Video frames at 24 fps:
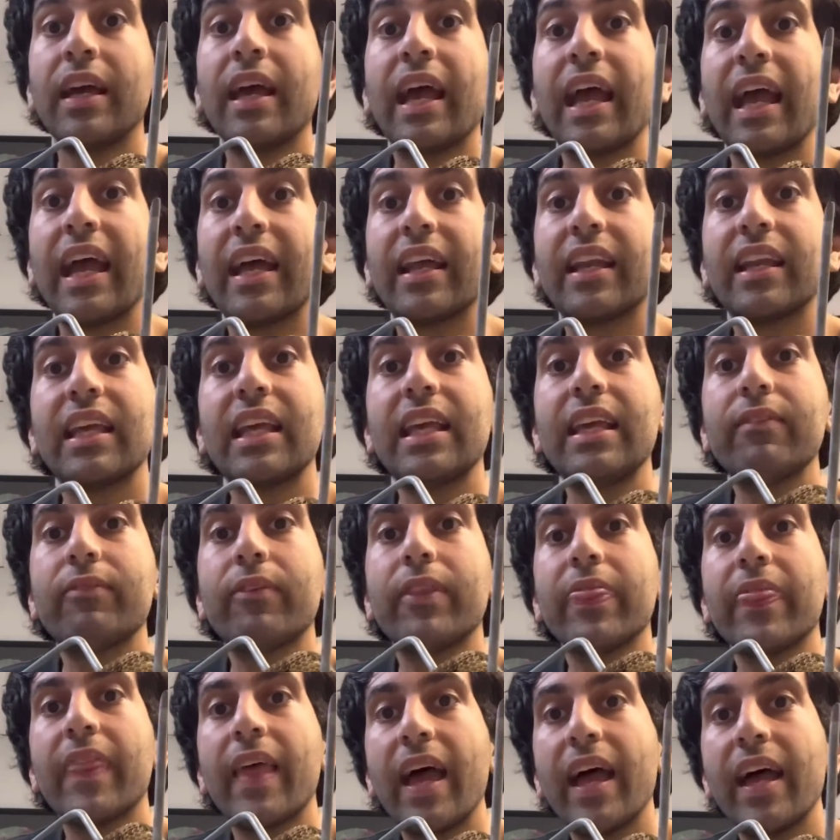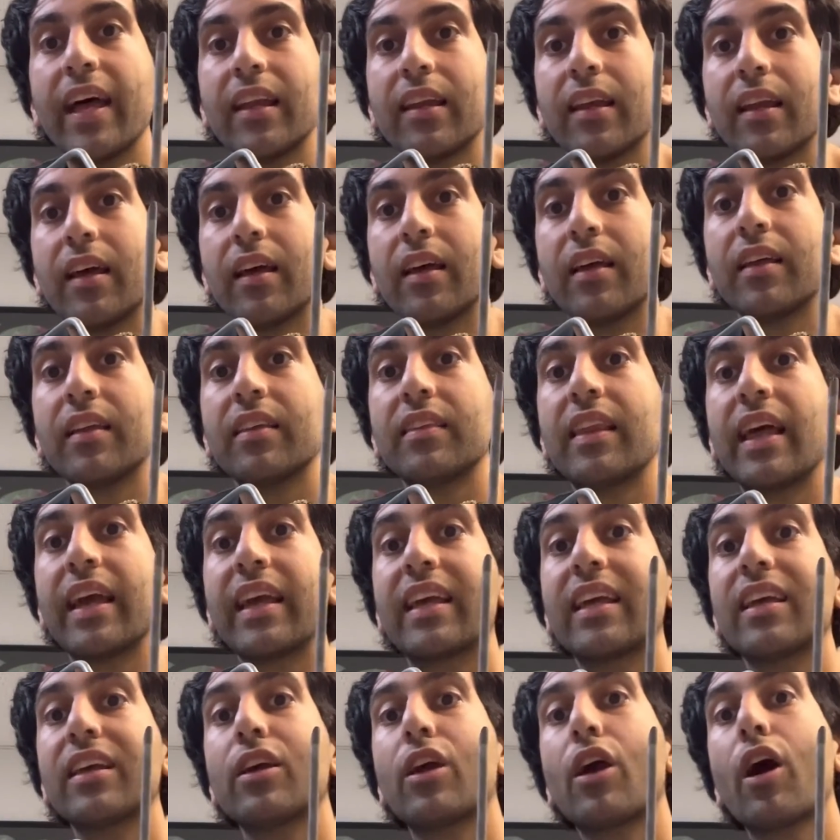And even then,
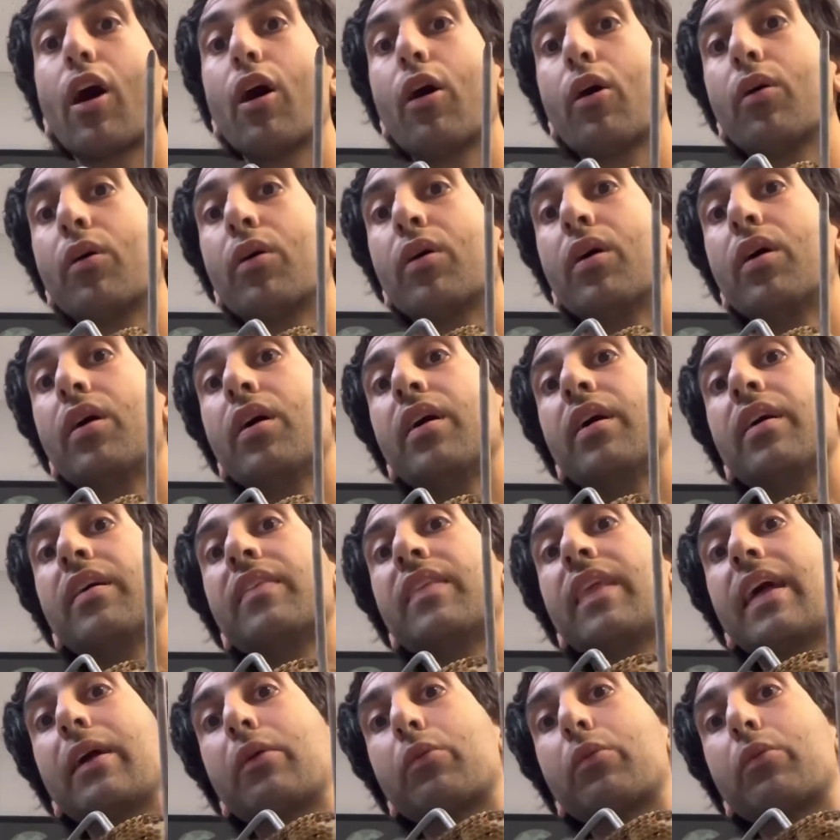they